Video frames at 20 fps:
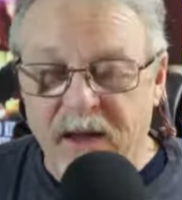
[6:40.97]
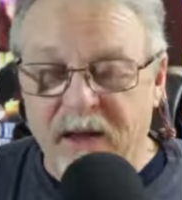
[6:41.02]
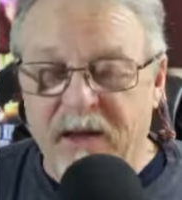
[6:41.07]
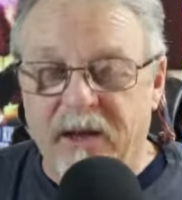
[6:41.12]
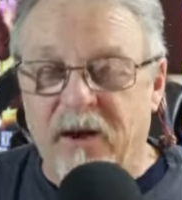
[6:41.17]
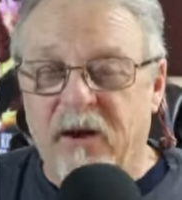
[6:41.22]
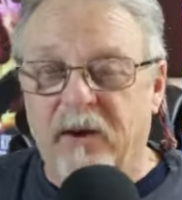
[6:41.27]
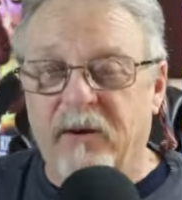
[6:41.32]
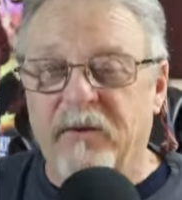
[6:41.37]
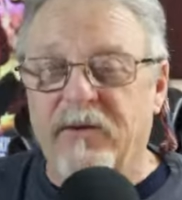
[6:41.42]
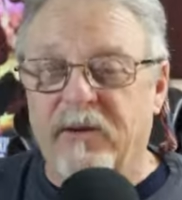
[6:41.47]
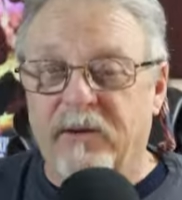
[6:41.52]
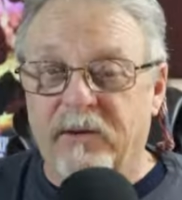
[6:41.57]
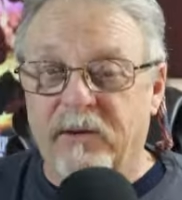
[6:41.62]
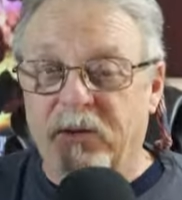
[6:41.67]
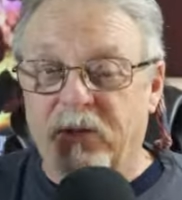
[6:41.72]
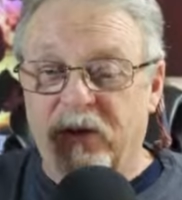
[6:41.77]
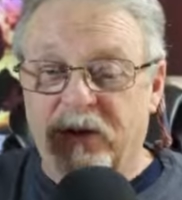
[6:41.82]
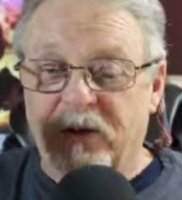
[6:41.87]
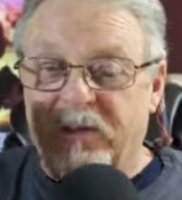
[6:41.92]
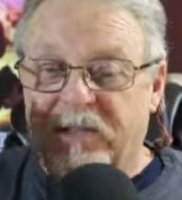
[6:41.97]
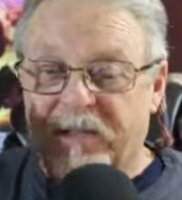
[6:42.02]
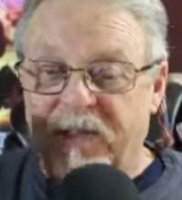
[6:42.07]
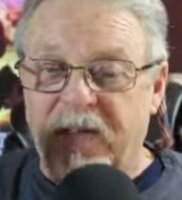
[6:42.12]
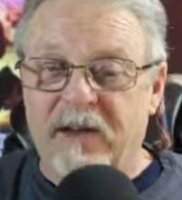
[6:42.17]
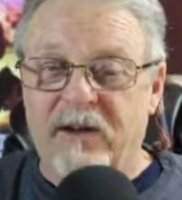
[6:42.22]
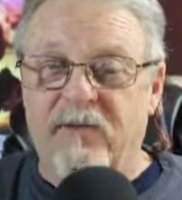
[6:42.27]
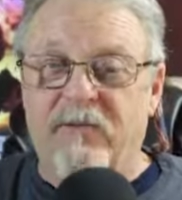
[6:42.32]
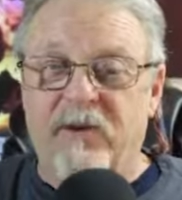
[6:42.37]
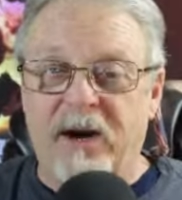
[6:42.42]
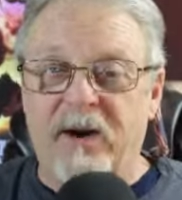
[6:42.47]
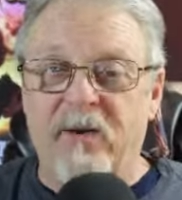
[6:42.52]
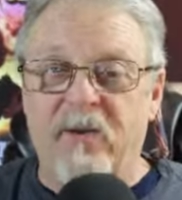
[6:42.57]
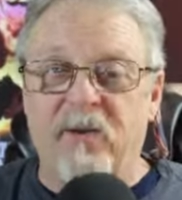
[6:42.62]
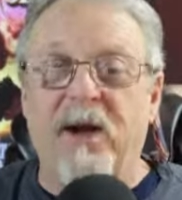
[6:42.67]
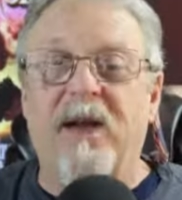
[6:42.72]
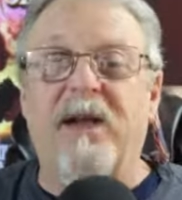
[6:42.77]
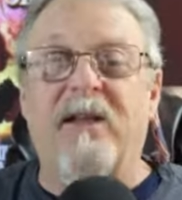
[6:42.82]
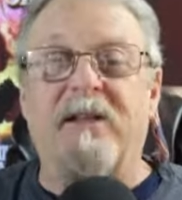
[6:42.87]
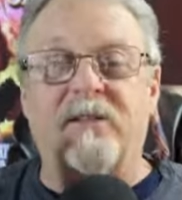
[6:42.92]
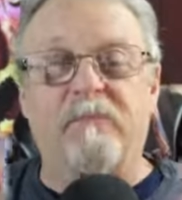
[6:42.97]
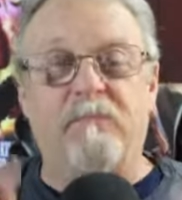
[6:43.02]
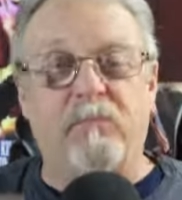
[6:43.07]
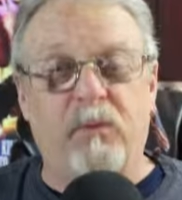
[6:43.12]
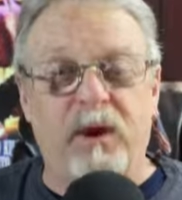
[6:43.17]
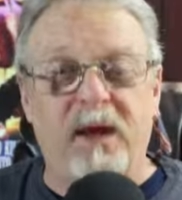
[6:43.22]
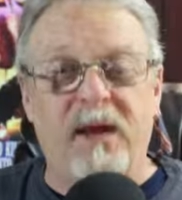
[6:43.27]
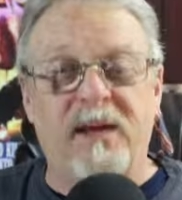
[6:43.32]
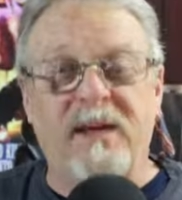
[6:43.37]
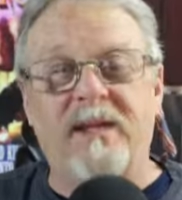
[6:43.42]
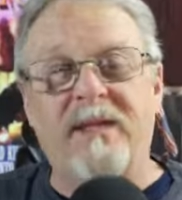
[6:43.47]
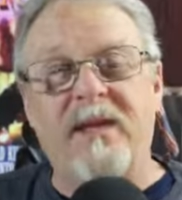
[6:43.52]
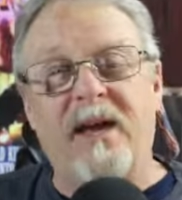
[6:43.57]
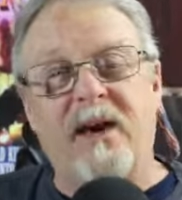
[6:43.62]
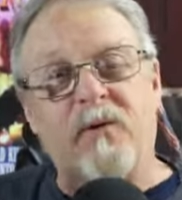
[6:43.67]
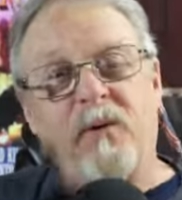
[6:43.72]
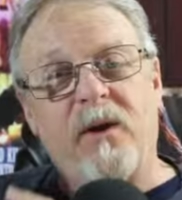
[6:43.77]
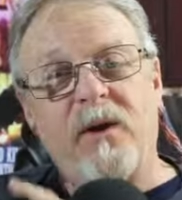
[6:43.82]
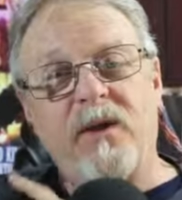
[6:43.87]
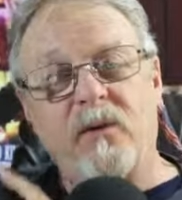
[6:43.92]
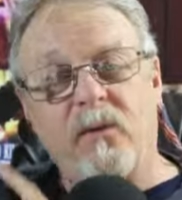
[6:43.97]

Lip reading: You can tell right away it's branded that way.